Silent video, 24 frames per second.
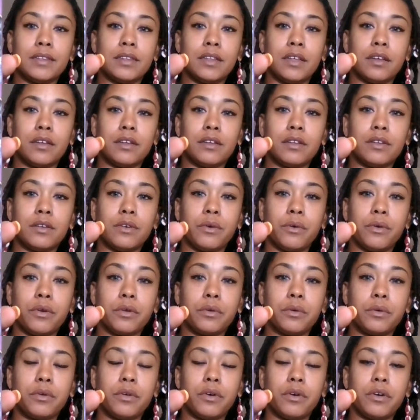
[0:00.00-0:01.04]

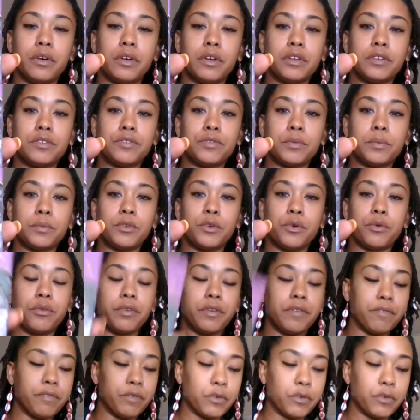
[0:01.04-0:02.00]
Oracle cards from Doreen